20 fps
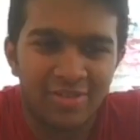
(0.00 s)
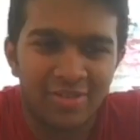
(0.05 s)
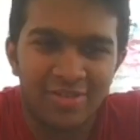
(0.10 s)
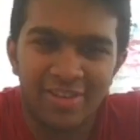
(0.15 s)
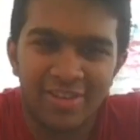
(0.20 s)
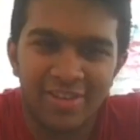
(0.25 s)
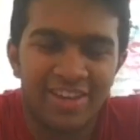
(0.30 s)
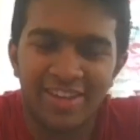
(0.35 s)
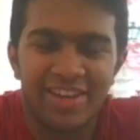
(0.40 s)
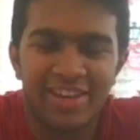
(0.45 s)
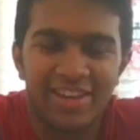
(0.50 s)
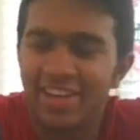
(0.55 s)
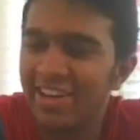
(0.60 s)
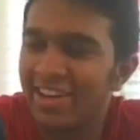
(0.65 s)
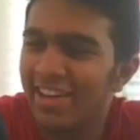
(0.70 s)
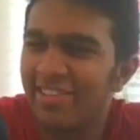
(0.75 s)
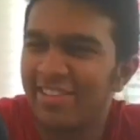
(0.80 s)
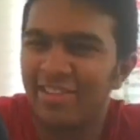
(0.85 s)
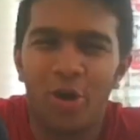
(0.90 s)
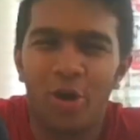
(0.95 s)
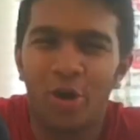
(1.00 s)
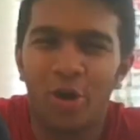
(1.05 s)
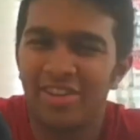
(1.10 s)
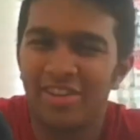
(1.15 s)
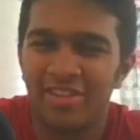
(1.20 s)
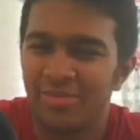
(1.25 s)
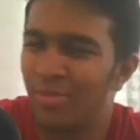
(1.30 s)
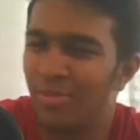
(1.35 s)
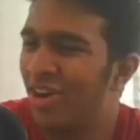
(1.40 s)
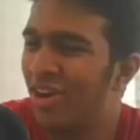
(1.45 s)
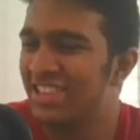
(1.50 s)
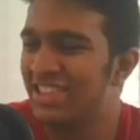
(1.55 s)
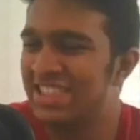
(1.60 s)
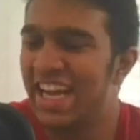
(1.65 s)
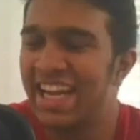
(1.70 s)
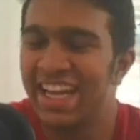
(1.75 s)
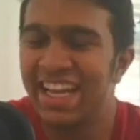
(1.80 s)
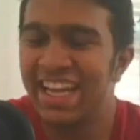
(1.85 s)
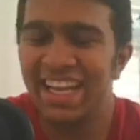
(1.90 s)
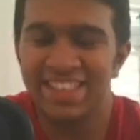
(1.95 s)
He, he just got a small
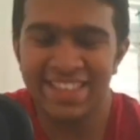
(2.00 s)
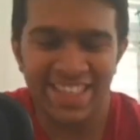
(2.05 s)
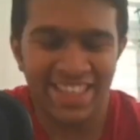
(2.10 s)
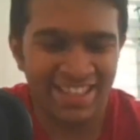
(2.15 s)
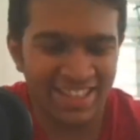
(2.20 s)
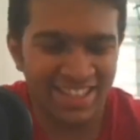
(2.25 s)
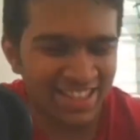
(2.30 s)
jet engine?